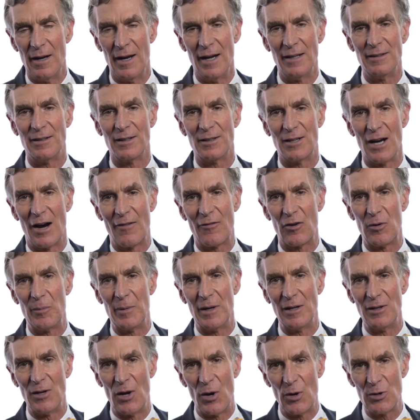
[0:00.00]
and the
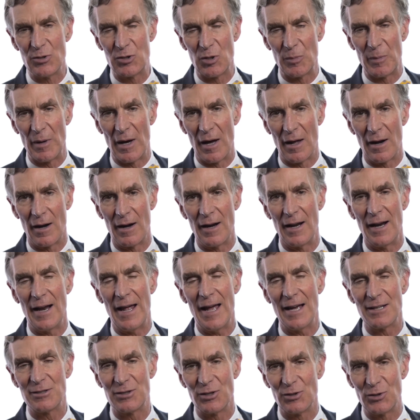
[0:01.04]
government knows about it and
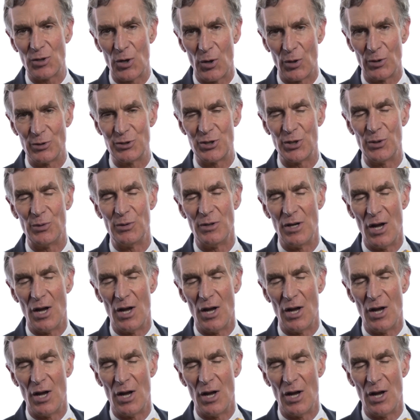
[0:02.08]
hasn't told you?